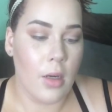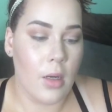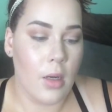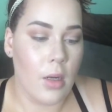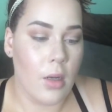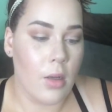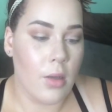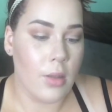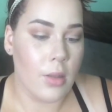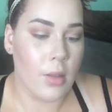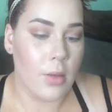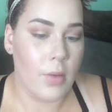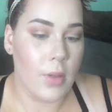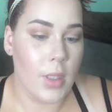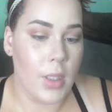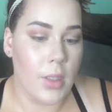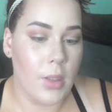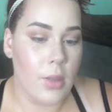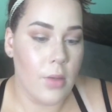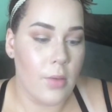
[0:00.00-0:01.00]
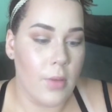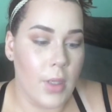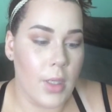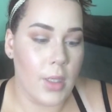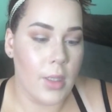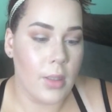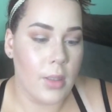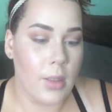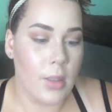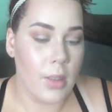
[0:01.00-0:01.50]
I also need two
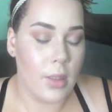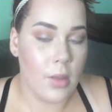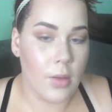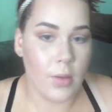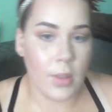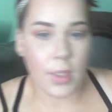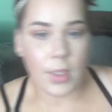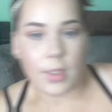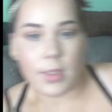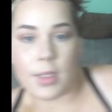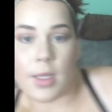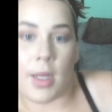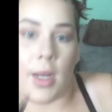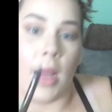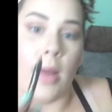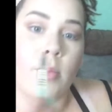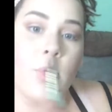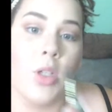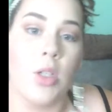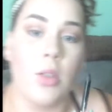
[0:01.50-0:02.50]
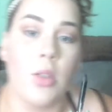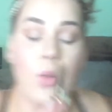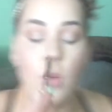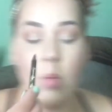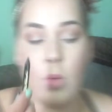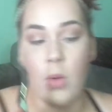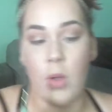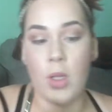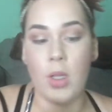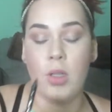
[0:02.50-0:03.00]
hands to do this. And I'm just
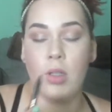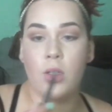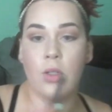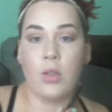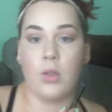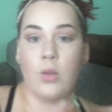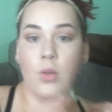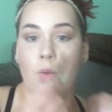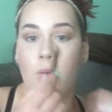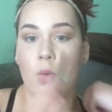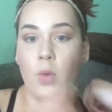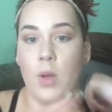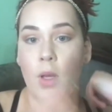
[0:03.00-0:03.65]
going to